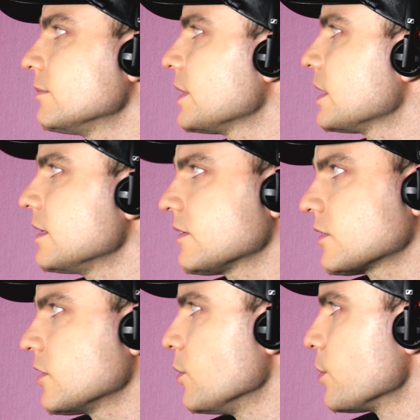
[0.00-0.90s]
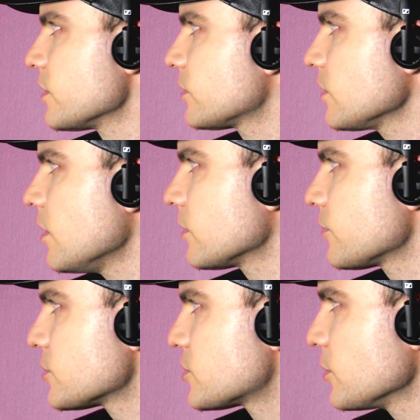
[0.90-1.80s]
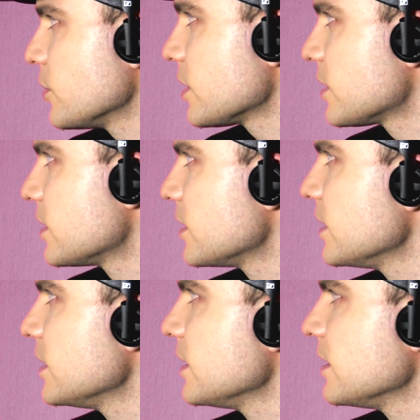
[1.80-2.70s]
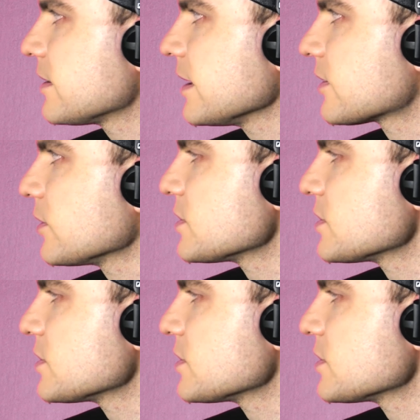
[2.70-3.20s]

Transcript: But it doesn't go with the song for sure. It's like so